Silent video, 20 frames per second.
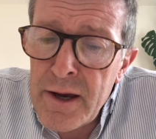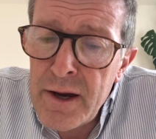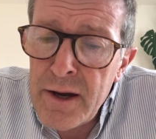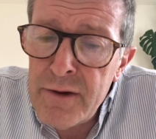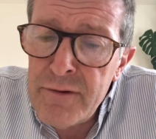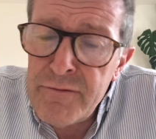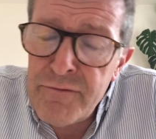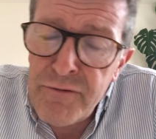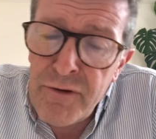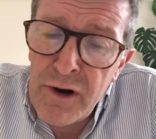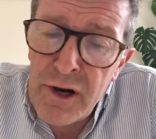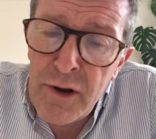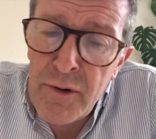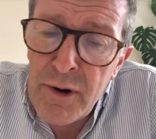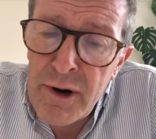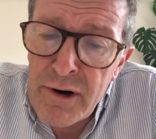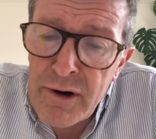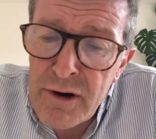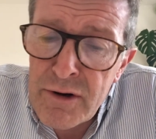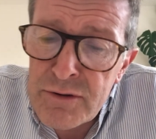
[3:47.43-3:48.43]
and follow
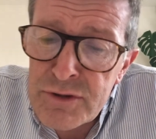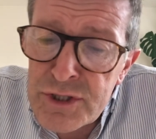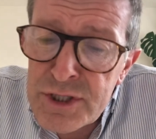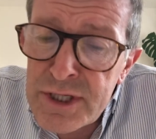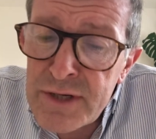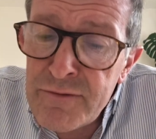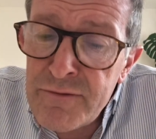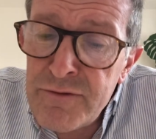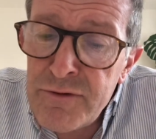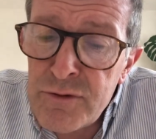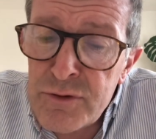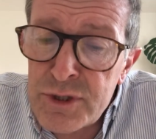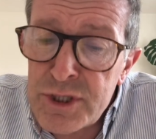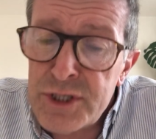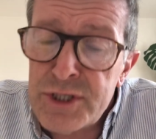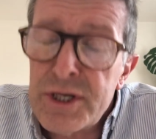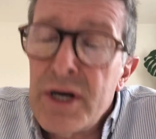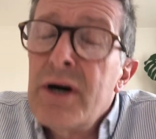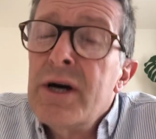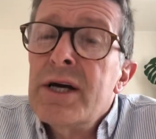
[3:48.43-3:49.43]
our own sinful
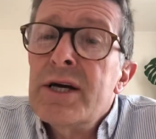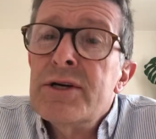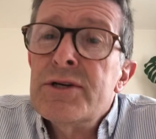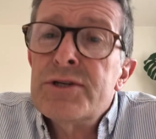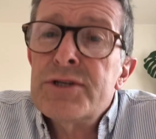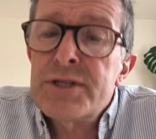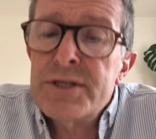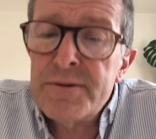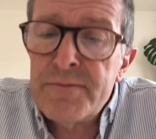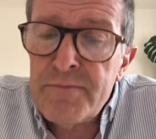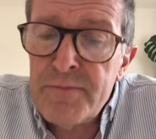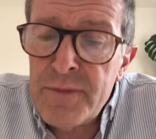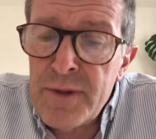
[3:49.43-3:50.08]
desires.